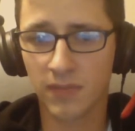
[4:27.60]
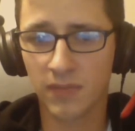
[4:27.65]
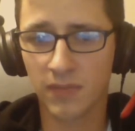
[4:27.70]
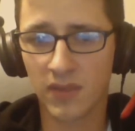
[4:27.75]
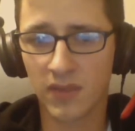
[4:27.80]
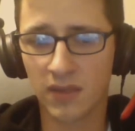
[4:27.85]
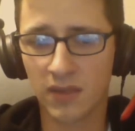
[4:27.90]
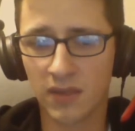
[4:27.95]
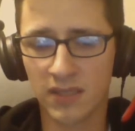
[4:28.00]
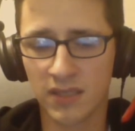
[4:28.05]

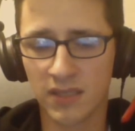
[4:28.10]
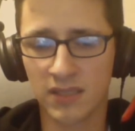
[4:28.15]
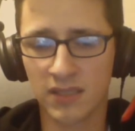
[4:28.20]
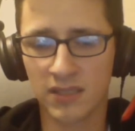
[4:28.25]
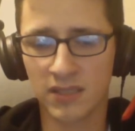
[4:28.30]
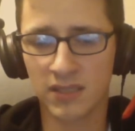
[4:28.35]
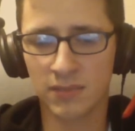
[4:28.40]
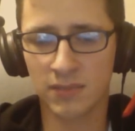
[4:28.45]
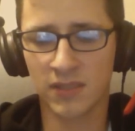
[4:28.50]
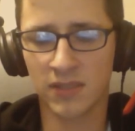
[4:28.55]

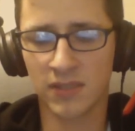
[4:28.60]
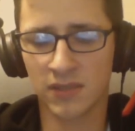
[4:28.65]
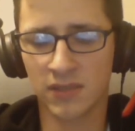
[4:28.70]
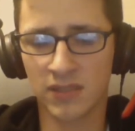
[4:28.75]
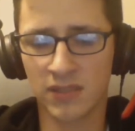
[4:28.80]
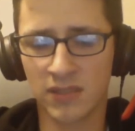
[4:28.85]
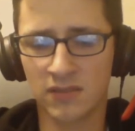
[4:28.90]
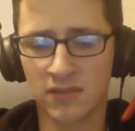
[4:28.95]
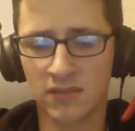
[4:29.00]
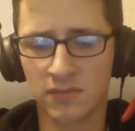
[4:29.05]

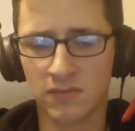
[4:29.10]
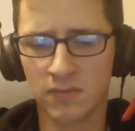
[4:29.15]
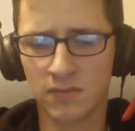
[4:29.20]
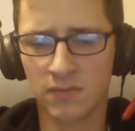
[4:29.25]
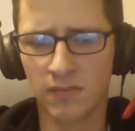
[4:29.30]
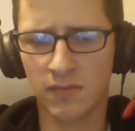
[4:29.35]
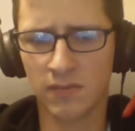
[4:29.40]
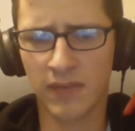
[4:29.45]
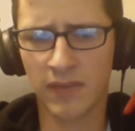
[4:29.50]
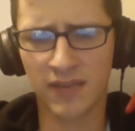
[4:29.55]
It
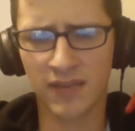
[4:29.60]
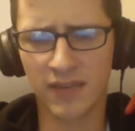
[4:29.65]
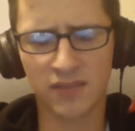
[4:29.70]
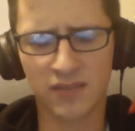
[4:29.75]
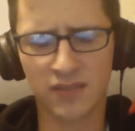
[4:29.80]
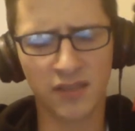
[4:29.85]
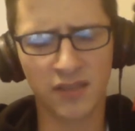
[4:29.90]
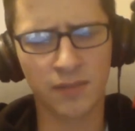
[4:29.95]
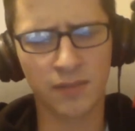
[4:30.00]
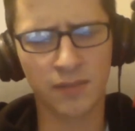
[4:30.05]

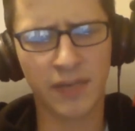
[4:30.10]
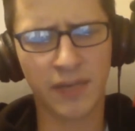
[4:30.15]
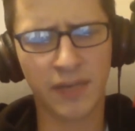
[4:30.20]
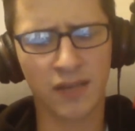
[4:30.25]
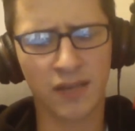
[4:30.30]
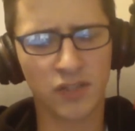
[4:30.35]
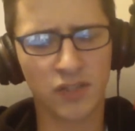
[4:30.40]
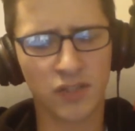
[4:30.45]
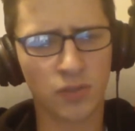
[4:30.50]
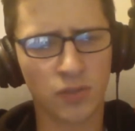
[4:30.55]
has a bad
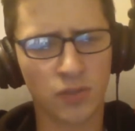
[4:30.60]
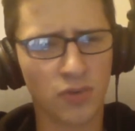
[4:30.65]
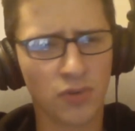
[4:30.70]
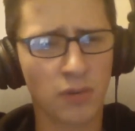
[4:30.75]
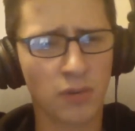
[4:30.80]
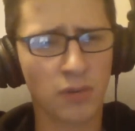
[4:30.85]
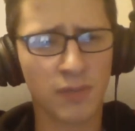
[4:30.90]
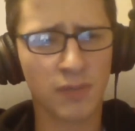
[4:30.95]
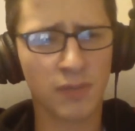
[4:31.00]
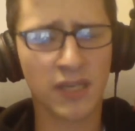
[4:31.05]
electrical
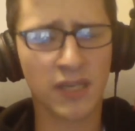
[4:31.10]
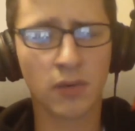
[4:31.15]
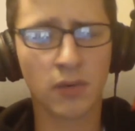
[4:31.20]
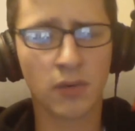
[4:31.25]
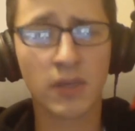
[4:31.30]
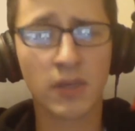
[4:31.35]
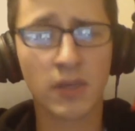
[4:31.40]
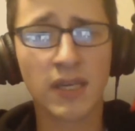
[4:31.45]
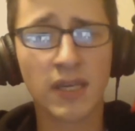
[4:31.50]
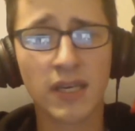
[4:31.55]
problem
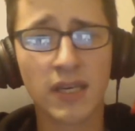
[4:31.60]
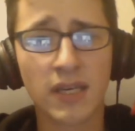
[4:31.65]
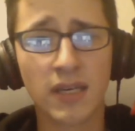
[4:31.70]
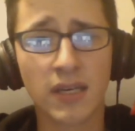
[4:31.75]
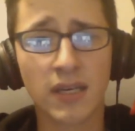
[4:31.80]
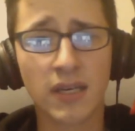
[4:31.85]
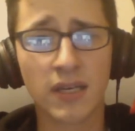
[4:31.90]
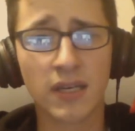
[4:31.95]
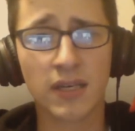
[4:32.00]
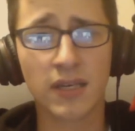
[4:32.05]
now
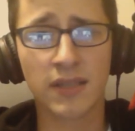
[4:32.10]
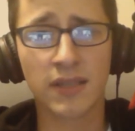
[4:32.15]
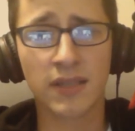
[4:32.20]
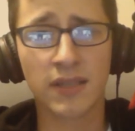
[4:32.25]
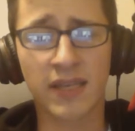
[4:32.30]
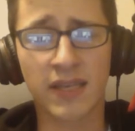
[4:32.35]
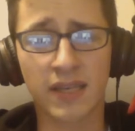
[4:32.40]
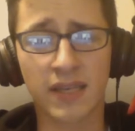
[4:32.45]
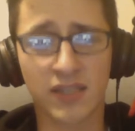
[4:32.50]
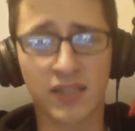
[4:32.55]

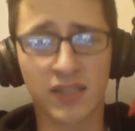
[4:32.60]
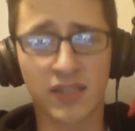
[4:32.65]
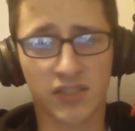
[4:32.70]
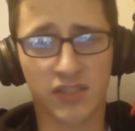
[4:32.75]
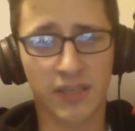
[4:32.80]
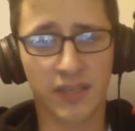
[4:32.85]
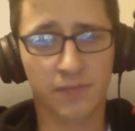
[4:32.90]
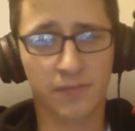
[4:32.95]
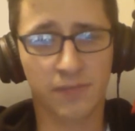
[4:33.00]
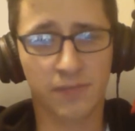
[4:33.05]
that I just
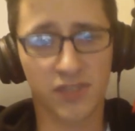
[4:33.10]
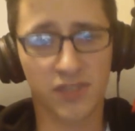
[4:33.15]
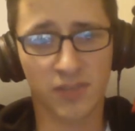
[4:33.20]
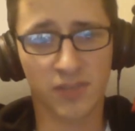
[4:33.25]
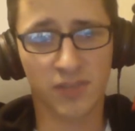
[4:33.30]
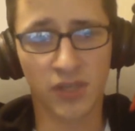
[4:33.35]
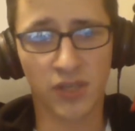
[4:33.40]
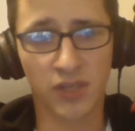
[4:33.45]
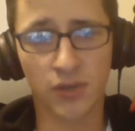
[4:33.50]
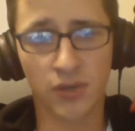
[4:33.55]
can't fix on
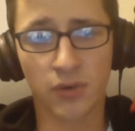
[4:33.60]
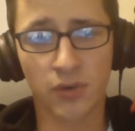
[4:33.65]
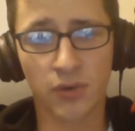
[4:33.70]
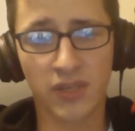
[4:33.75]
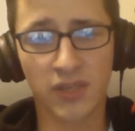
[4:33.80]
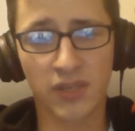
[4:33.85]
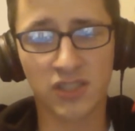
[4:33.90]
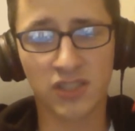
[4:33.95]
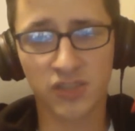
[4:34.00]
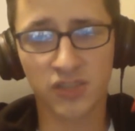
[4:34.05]
my own,
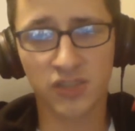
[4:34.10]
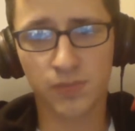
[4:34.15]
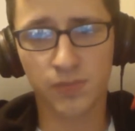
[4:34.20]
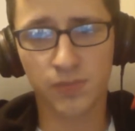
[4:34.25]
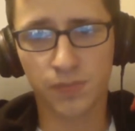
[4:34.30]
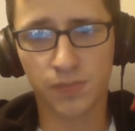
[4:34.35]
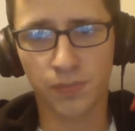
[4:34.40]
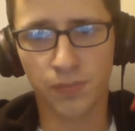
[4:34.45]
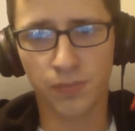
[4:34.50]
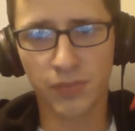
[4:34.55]
and it just
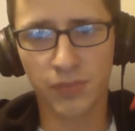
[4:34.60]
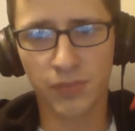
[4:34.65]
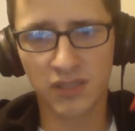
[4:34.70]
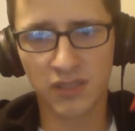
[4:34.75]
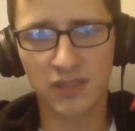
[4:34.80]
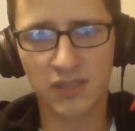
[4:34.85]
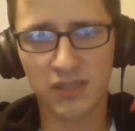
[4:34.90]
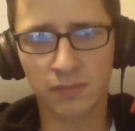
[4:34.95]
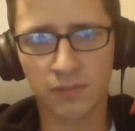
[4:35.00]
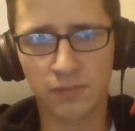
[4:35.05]

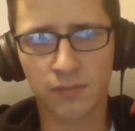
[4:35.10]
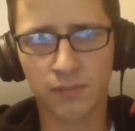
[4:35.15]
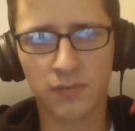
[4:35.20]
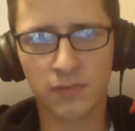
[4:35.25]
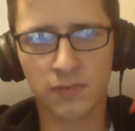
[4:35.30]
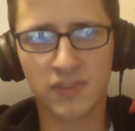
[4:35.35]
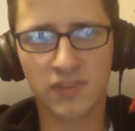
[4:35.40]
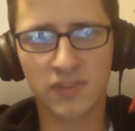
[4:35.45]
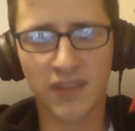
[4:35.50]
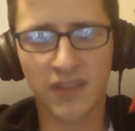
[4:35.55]
really
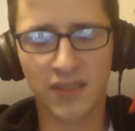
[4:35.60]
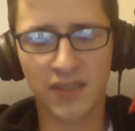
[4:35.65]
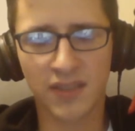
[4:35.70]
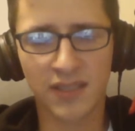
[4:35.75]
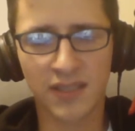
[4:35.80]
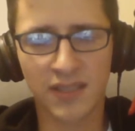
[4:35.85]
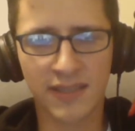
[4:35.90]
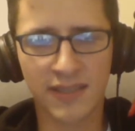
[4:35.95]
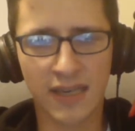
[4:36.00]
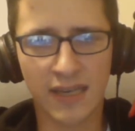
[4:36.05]
sank
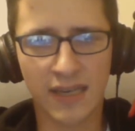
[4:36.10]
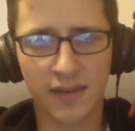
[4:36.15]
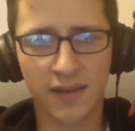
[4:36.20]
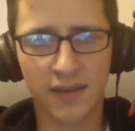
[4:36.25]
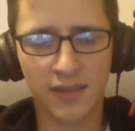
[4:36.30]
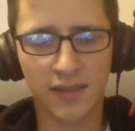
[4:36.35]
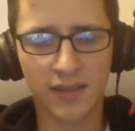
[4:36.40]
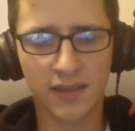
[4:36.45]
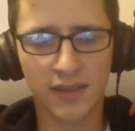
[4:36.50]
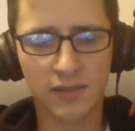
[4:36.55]
in that I
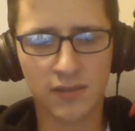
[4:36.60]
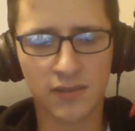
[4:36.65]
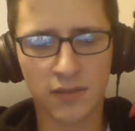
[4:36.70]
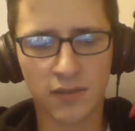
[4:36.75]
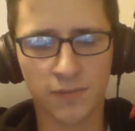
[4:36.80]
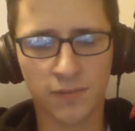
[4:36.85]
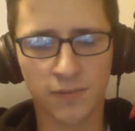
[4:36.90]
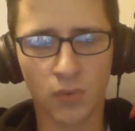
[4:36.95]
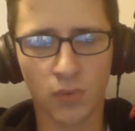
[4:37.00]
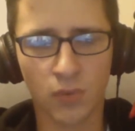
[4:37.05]
can't
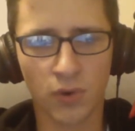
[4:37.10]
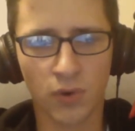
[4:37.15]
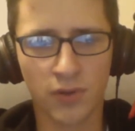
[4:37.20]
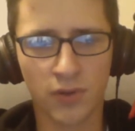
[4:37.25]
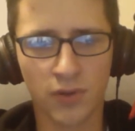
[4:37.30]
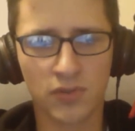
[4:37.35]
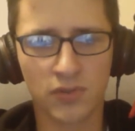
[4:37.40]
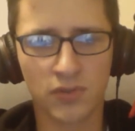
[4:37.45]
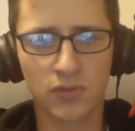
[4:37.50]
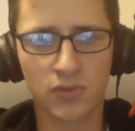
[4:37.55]

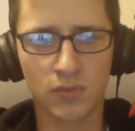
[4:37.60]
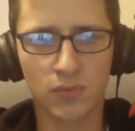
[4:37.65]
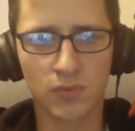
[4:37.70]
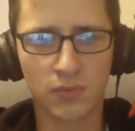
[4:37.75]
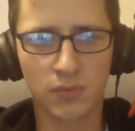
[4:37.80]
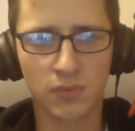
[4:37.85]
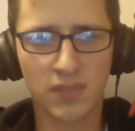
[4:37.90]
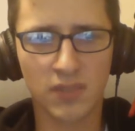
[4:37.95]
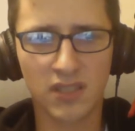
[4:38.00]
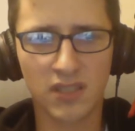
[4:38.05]
afford to
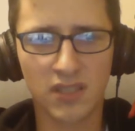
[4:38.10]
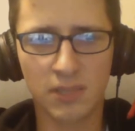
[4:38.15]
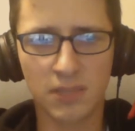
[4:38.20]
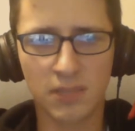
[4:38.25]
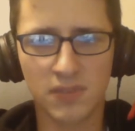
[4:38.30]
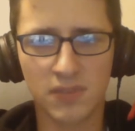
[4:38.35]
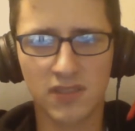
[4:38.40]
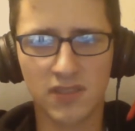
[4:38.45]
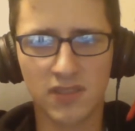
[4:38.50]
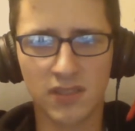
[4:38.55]
keep
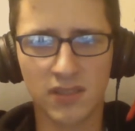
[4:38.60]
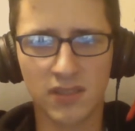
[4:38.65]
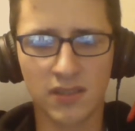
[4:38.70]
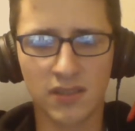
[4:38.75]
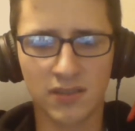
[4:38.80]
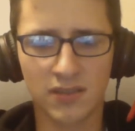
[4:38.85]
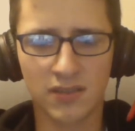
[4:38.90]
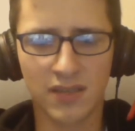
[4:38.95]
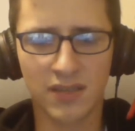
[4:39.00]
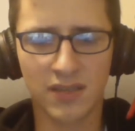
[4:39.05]

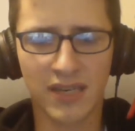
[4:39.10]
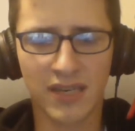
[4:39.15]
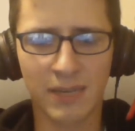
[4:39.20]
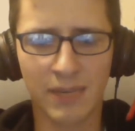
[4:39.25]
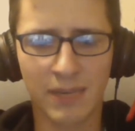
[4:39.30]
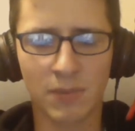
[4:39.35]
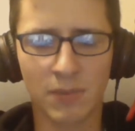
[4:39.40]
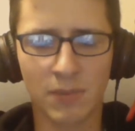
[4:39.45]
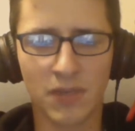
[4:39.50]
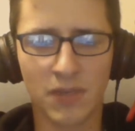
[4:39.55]
sinking
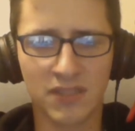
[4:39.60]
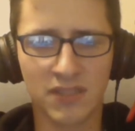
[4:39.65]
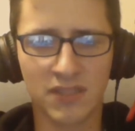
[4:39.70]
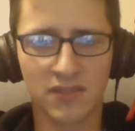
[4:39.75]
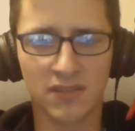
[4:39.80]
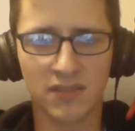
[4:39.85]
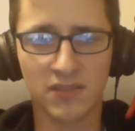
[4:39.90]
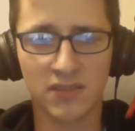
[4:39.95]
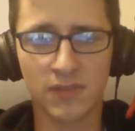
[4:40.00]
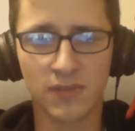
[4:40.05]
time and money
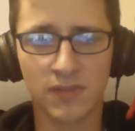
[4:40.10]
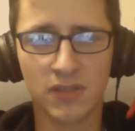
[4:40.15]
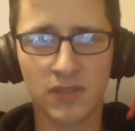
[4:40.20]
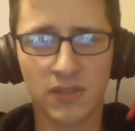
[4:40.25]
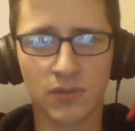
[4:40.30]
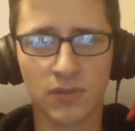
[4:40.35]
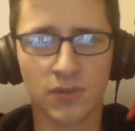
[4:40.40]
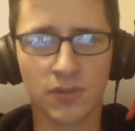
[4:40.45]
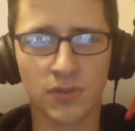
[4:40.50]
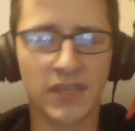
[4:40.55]
into this
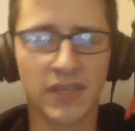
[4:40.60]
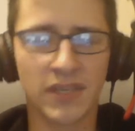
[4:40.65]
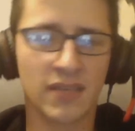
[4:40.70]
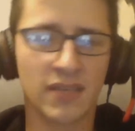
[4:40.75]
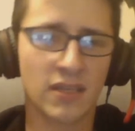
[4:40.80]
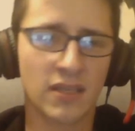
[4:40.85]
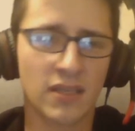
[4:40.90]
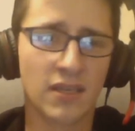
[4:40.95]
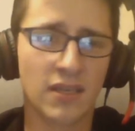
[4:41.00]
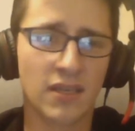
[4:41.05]
vehicle that
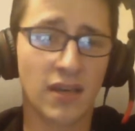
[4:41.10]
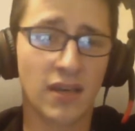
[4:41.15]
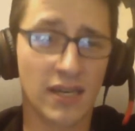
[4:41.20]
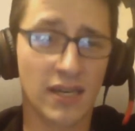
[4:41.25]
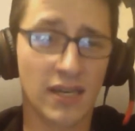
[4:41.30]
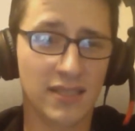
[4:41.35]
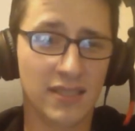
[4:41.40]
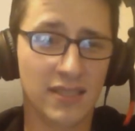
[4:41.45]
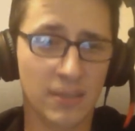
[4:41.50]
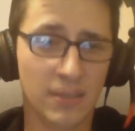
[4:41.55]

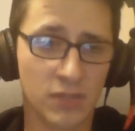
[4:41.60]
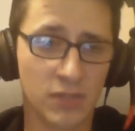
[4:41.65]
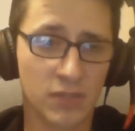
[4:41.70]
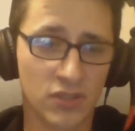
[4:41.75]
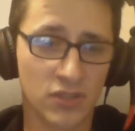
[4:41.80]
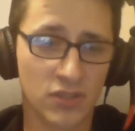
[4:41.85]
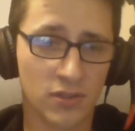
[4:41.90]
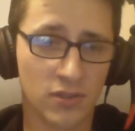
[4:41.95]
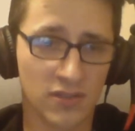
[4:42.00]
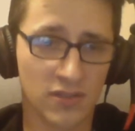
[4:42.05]
I can't be
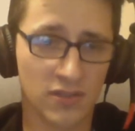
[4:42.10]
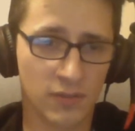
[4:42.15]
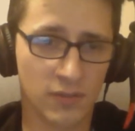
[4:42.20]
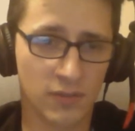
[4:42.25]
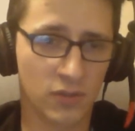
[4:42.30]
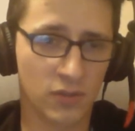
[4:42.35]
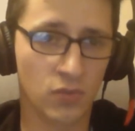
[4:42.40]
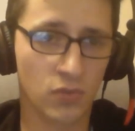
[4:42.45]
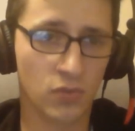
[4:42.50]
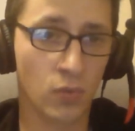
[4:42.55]
sure is even
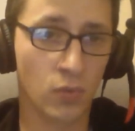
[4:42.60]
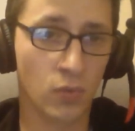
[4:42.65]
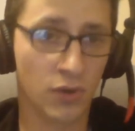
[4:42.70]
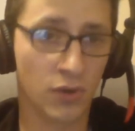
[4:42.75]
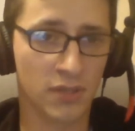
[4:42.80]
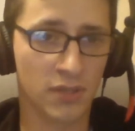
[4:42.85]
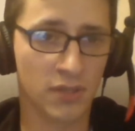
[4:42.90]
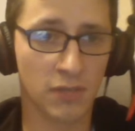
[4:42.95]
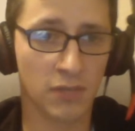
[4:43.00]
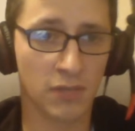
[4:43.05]
going to
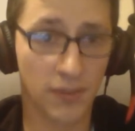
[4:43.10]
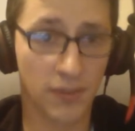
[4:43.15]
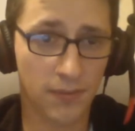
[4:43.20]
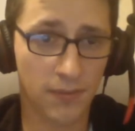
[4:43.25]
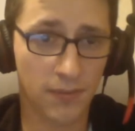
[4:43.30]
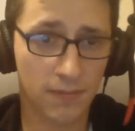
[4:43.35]
work in a month.